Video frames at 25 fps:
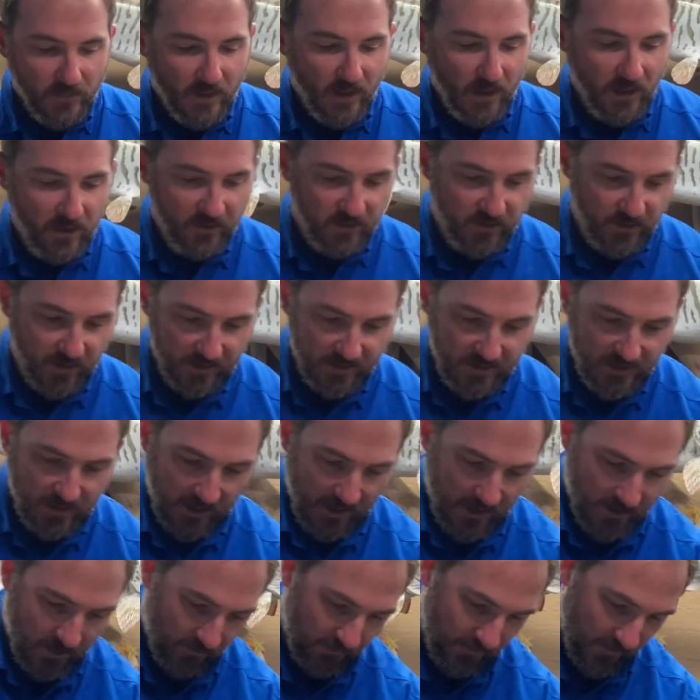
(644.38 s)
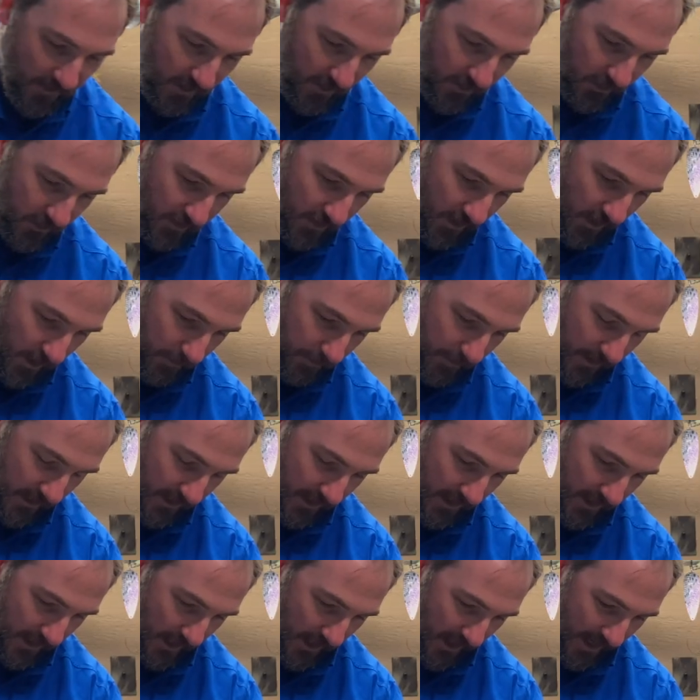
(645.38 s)
is let's stand the figures up, and
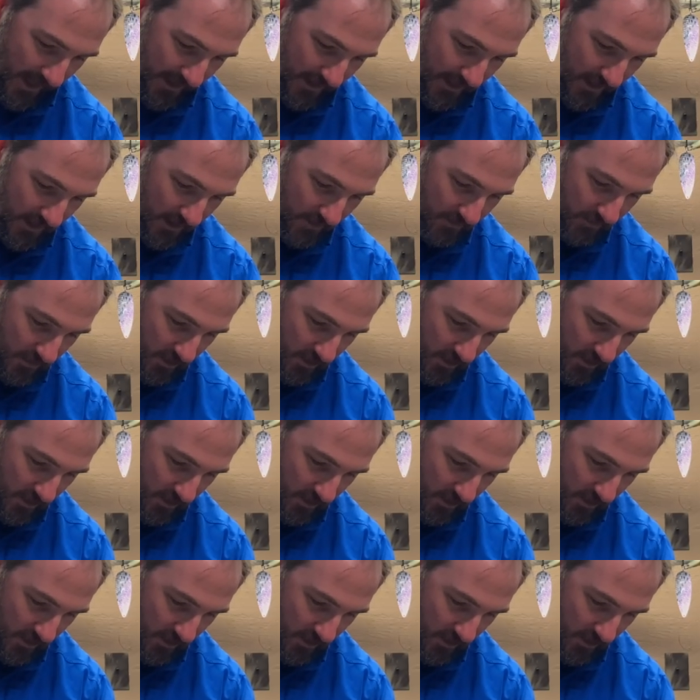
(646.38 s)
then I can even